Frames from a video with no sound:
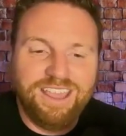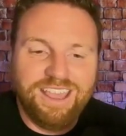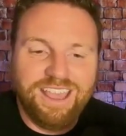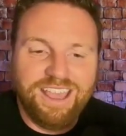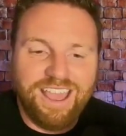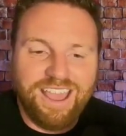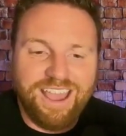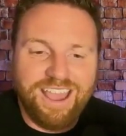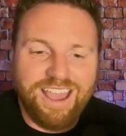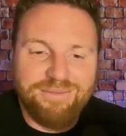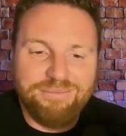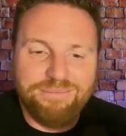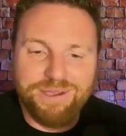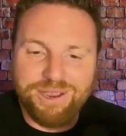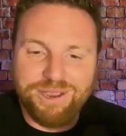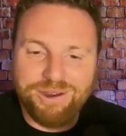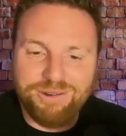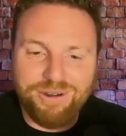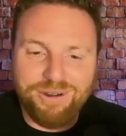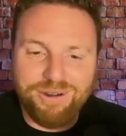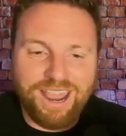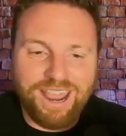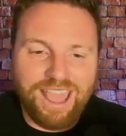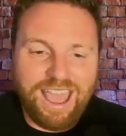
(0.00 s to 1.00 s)
But you're
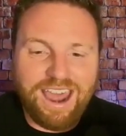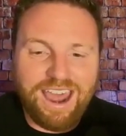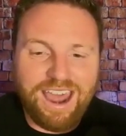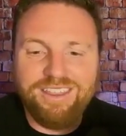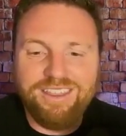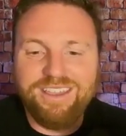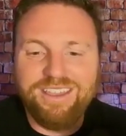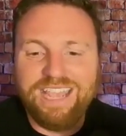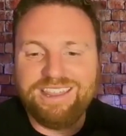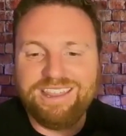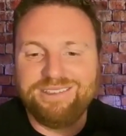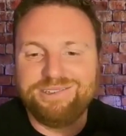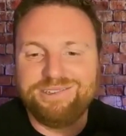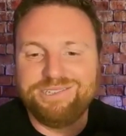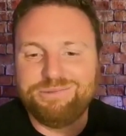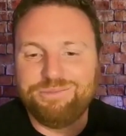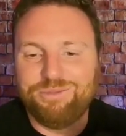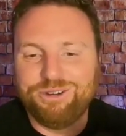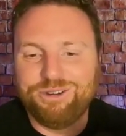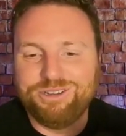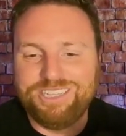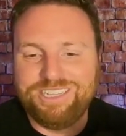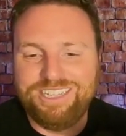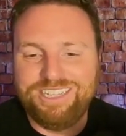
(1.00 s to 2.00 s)
right. How do you get those
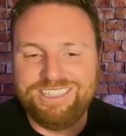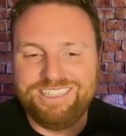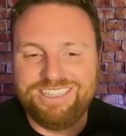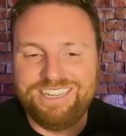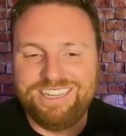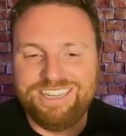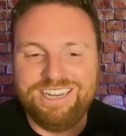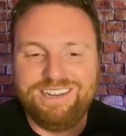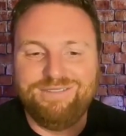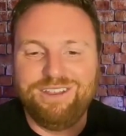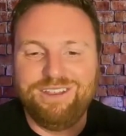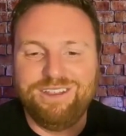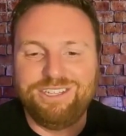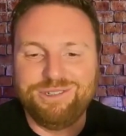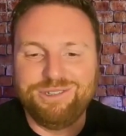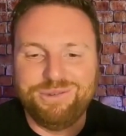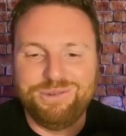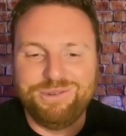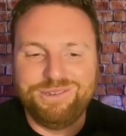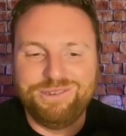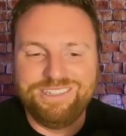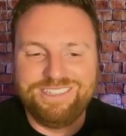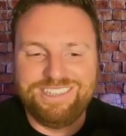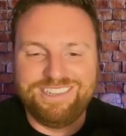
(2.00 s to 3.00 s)
more seasoned
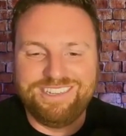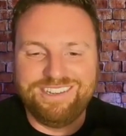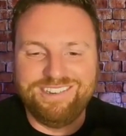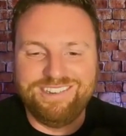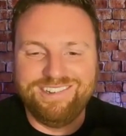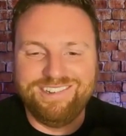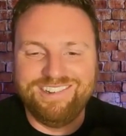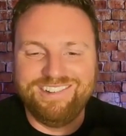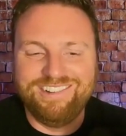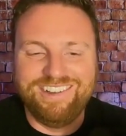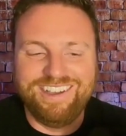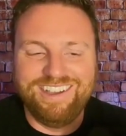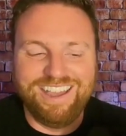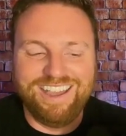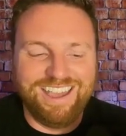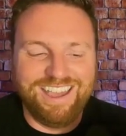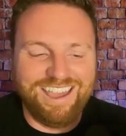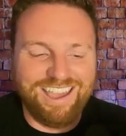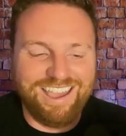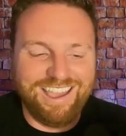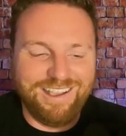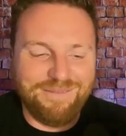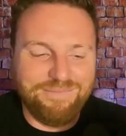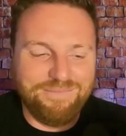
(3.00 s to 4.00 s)
individuals to,
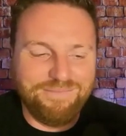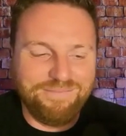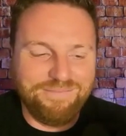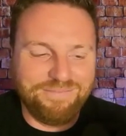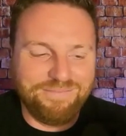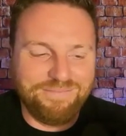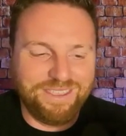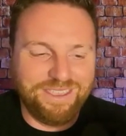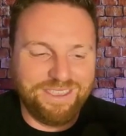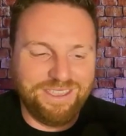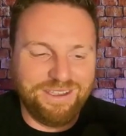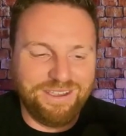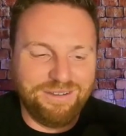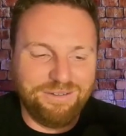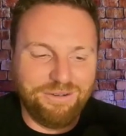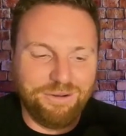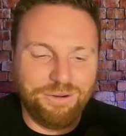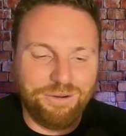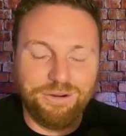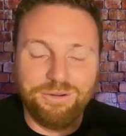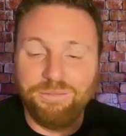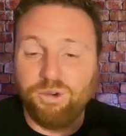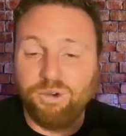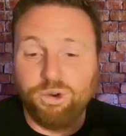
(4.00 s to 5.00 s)

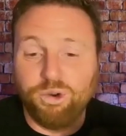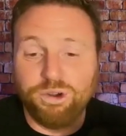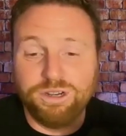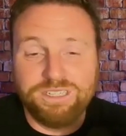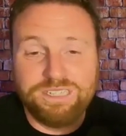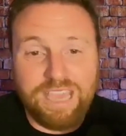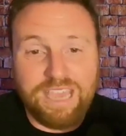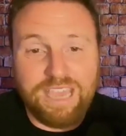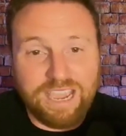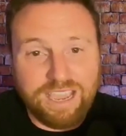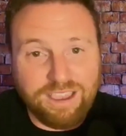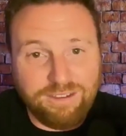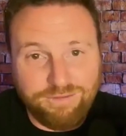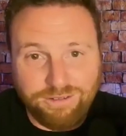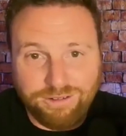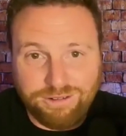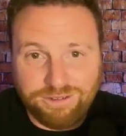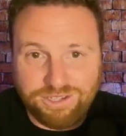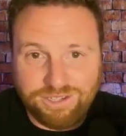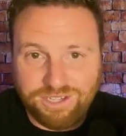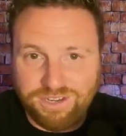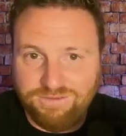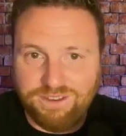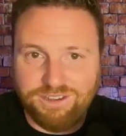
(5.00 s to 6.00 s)
or tech-averse
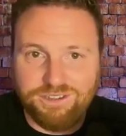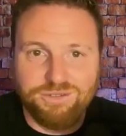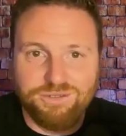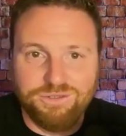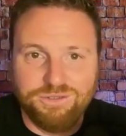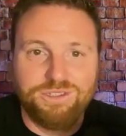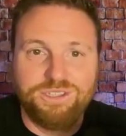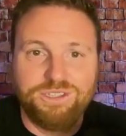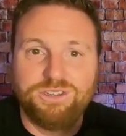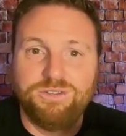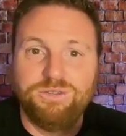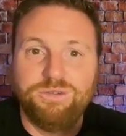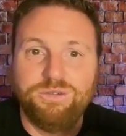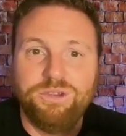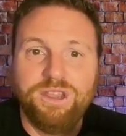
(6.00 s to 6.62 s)
individuals to